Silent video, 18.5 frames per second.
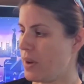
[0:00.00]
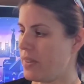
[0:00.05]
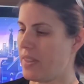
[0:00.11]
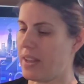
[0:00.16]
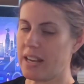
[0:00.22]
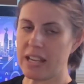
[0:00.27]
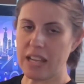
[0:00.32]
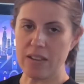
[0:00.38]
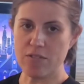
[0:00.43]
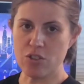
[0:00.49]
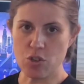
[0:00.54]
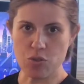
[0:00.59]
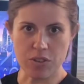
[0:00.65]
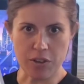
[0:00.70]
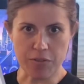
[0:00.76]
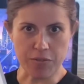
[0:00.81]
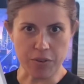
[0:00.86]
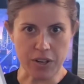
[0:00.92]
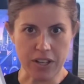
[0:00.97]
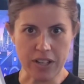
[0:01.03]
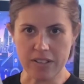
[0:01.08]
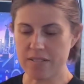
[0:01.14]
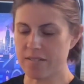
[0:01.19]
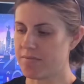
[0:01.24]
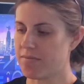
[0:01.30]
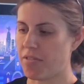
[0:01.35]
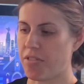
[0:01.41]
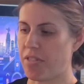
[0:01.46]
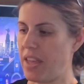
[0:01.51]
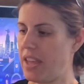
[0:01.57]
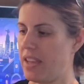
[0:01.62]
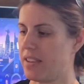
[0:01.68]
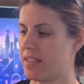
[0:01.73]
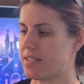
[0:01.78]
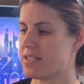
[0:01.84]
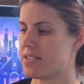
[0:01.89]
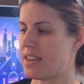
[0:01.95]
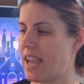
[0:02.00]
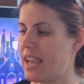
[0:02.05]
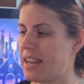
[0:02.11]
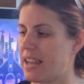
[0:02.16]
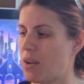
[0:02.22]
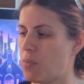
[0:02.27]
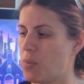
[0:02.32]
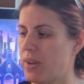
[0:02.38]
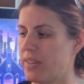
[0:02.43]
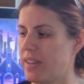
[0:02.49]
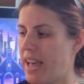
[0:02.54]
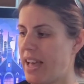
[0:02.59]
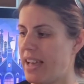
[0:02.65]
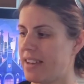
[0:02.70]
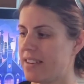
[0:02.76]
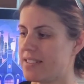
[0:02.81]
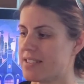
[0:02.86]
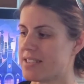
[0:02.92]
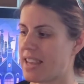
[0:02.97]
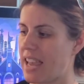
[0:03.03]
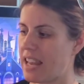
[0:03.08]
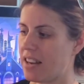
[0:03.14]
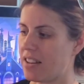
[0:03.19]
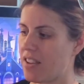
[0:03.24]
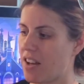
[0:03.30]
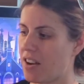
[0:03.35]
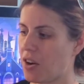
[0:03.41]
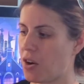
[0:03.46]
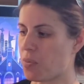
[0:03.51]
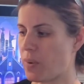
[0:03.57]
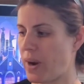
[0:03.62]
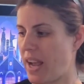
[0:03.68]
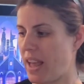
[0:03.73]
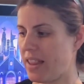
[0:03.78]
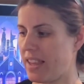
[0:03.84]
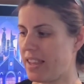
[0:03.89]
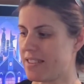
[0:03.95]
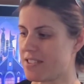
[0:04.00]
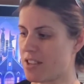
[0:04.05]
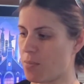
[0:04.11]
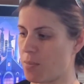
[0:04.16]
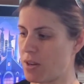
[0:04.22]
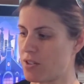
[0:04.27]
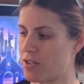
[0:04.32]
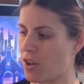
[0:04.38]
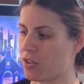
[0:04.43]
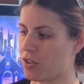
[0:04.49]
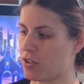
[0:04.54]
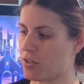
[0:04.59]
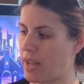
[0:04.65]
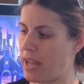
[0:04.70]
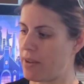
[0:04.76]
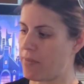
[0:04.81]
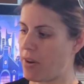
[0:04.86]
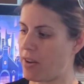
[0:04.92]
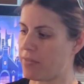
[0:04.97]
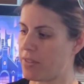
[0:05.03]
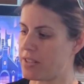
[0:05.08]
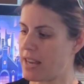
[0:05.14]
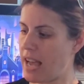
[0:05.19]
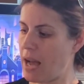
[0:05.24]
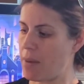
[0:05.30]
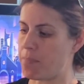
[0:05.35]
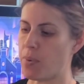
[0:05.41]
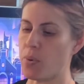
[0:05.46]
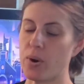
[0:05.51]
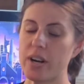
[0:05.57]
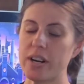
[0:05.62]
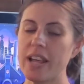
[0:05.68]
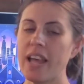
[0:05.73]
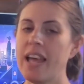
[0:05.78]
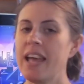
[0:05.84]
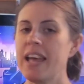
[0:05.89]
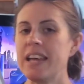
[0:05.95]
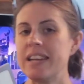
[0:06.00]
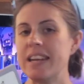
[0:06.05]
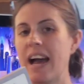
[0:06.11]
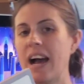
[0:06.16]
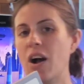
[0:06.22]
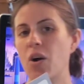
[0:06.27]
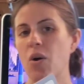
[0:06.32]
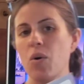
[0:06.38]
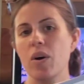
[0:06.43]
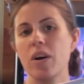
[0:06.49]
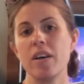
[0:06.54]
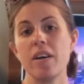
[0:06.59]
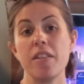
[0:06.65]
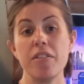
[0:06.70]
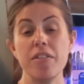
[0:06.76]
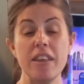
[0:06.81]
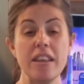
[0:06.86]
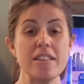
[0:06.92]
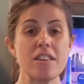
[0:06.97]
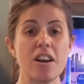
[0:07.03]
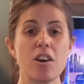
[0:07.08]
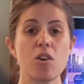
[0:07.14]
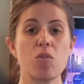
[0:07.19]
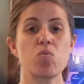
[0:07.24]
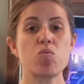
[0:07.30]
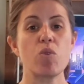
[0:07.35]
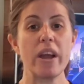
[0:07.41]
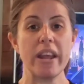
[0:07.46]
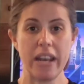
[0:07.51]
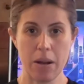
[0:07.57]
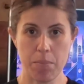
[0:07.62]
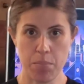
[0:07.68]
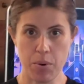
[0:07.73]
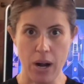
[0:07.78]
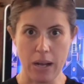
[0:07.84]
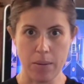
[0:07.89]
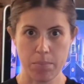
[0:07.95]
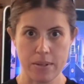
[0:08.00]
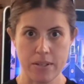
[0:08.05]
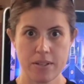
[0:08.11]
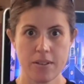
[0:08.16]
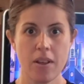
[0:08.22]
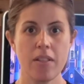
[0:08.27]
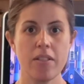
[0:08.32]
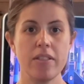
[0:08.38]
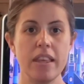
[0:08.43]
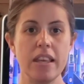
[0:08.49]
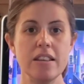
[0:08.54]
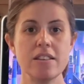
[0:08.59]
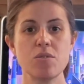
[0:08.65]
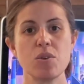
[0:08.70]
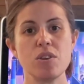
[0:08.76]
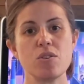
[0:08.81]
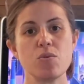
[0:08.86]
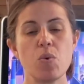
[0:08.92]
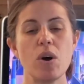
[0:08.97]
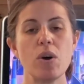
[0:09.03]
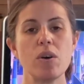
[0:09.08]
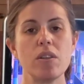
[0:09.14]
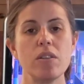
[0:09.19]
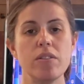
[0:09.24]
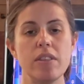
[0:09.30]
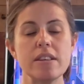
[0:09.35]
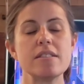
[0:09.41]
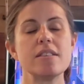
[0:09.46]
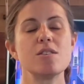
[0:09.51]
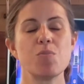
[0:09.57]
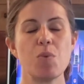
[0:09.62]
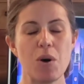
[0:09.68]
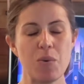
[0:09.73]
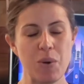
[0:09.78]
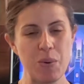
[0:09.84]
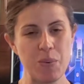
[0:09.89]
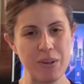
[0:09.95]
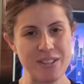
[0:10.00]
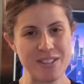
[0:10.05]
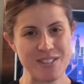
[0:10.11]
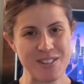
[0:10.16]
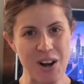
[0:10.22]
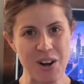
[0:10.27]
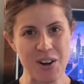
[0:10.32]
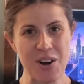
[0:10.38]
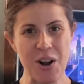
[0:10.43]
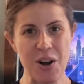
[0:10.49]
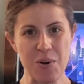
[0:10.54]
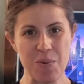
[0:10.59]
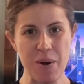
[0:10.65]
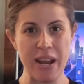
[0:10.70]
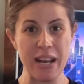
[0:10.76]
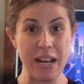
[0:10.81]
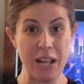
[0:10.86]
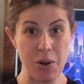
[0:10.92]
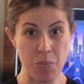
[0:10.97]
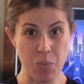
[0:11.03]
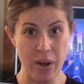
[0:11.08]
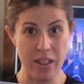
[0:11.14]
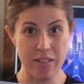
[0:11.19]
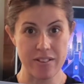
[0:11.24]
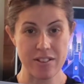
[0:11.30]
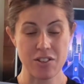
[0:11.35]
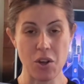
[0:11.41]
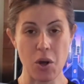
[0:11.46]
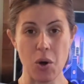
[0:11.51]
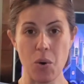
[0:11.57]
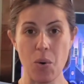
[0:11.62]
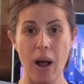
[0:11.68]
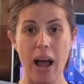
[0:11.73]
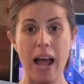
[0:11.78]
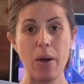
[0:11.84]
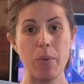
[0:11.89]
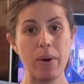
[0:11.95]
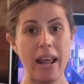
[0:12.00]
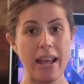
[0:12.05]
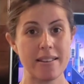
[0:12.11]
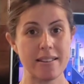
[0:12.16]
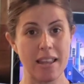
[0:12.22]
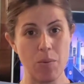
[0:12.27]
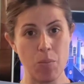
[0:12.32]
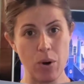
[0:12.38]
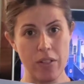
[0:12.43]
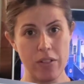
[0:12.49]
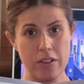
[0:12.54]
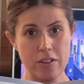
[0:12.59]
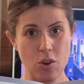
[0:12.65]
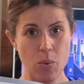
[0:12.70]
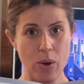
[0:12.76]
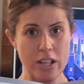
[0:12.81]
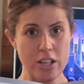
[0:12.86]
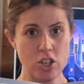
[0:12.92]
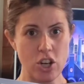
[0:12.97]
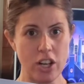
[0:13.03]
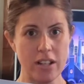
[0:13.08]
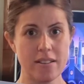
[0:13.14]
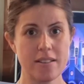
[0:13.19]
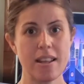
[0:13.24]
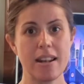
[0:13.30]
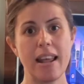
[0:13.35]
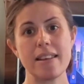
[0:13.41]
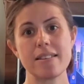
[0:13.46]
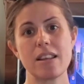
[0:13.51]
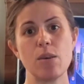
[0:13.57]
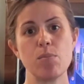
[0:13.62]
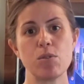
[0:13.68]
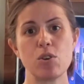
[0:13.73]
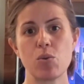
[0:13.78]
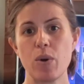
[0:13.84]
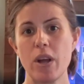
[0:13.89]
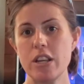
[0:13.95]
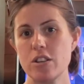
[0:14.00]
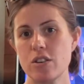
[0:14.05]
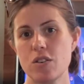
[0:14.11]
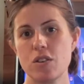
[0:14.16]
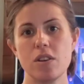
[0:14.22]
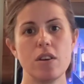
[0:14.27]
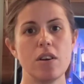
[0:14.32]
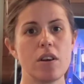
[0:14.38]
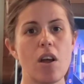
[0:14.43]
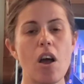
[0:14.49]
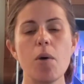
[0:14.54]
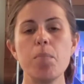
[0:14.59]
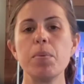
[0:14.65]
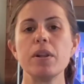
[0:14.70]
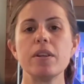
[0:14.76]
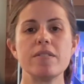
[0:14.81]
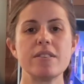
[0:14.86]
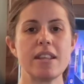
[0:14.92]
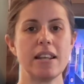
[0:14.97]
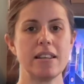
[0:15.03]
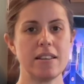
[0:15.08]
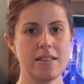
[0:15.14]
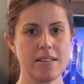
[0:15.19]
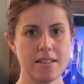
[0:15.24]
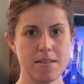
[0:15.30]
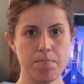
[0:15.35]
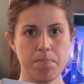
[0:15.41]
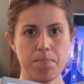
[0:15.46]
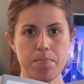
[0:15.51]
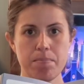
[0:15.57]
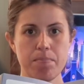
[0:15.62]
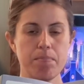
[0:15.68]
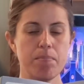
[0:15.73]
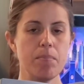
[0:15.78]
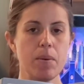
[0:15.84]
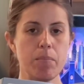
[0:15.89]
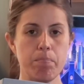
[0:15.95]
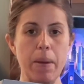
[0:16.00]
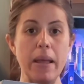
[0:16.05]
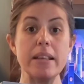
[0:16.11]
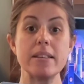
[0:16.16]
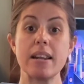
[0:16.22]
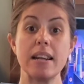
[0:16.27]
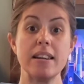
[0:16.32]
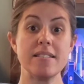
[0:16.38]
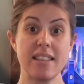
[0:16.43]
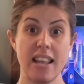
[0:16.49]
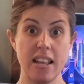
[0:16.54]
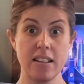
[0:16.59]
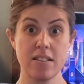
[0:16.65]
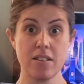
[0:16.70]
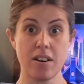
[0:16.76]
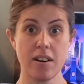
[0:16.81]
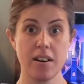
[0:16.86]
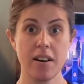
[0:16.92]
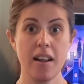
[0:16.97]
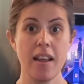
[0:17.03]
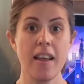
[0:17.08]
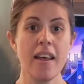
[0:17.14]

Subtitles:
And then it gives you different things. Stand on one leg, skate along a railing, somersault, or dive off the top board. Now, these are writing prompts. This is what we would start our writing with. So I would ask him one of these questions and ask him to write just a couple of sentences based on his answer.